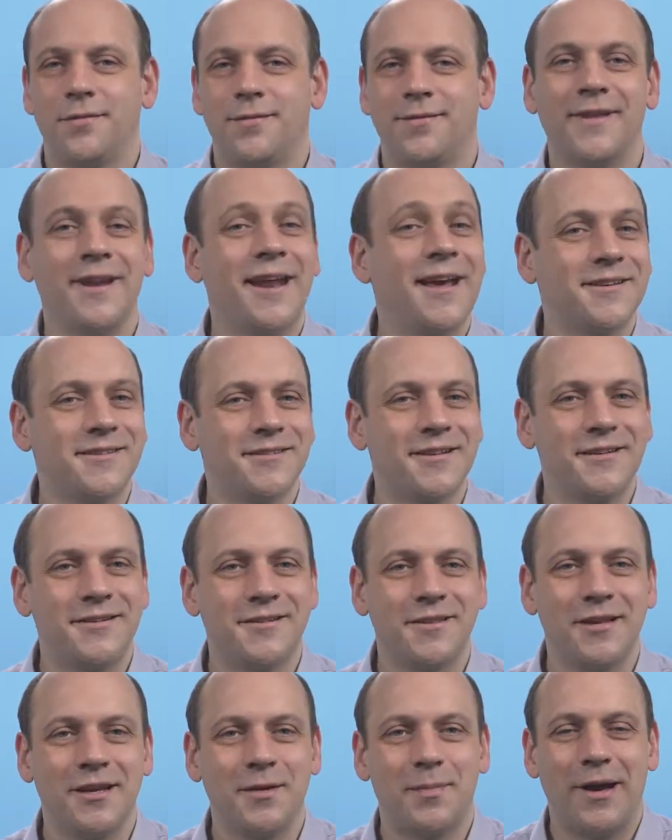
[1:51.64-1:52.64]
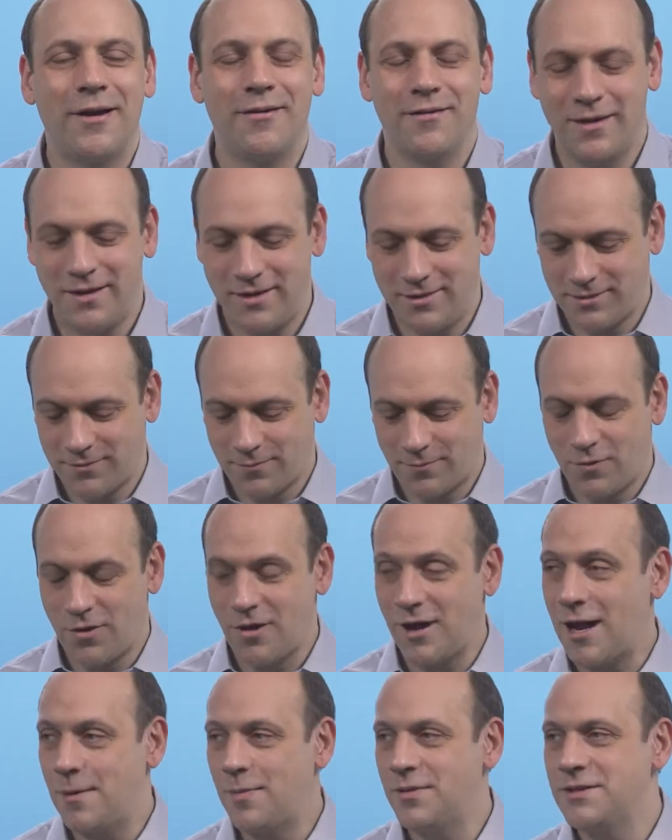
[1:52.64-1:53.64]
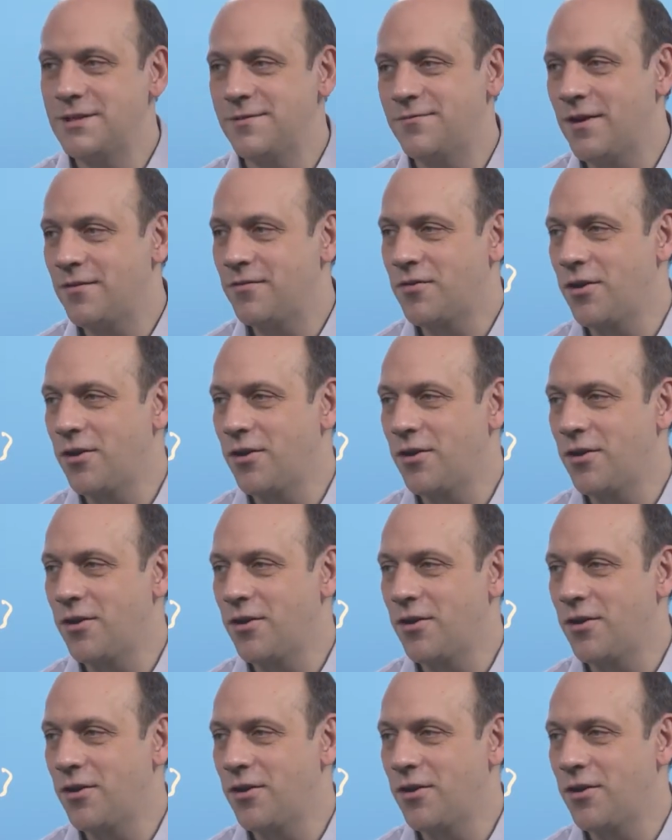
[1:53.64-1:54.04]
The next thing to think about is what happens if I've